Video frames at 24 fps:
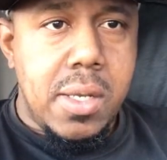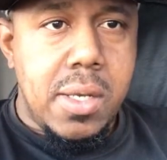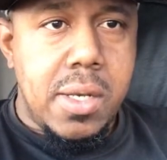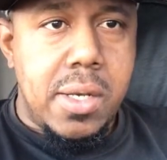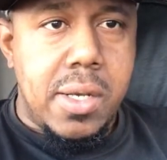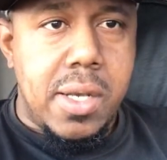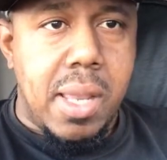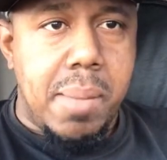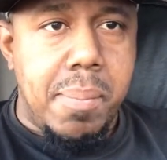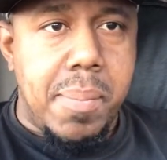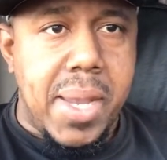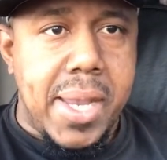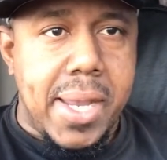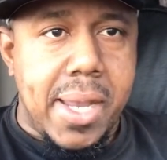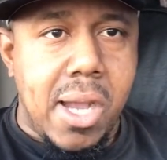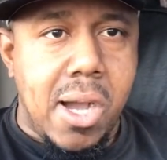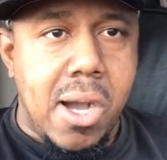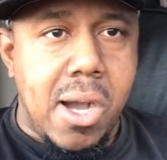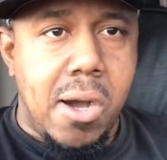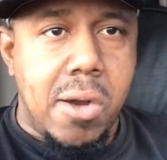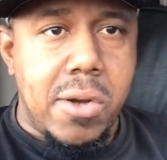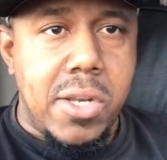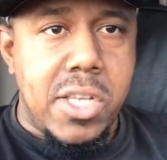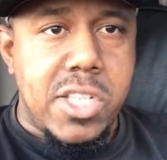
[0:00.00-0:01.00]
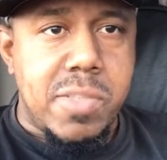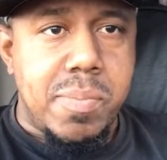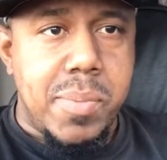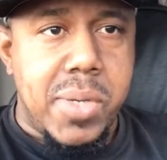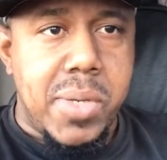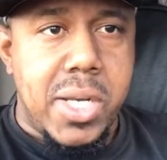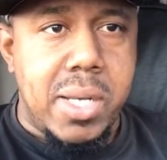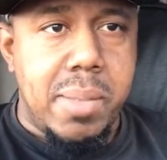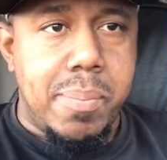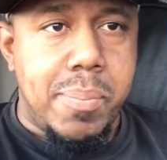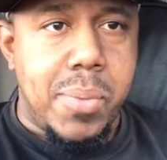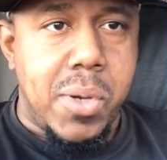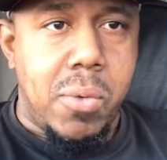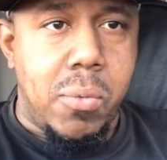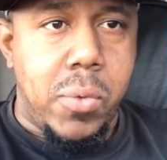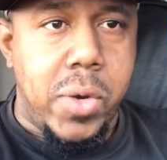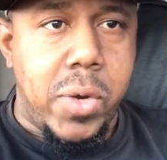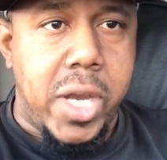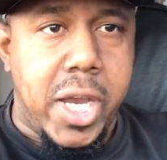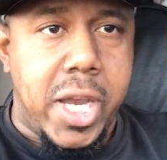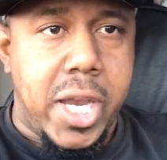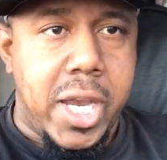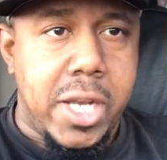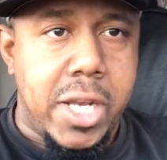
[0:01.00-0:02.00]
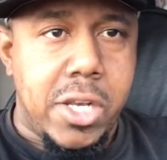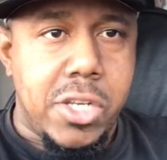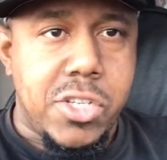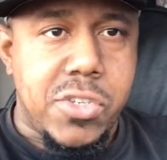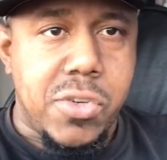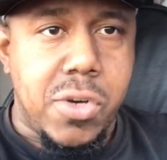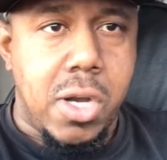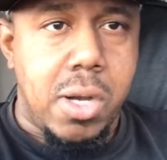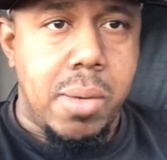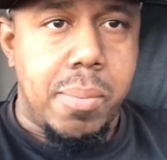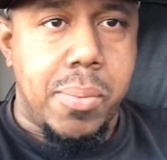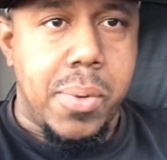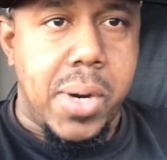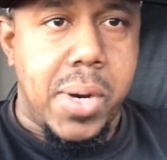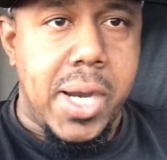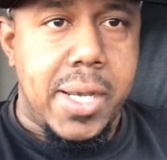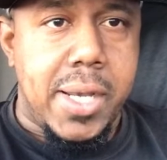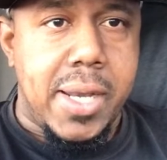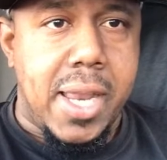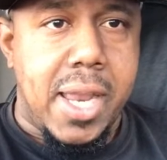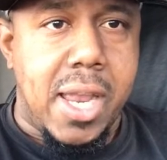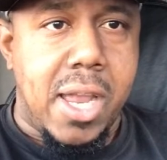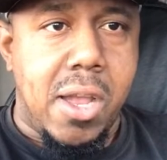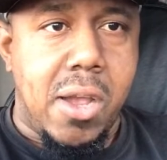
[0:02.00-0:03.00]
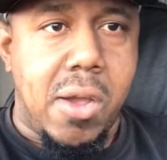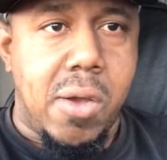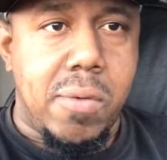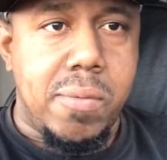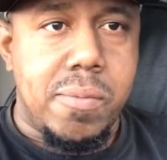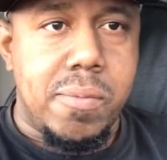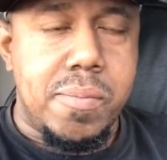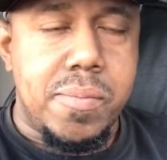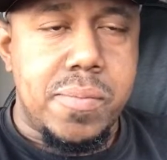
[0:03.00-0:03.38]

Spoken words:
They make all this money, but when the truck break down,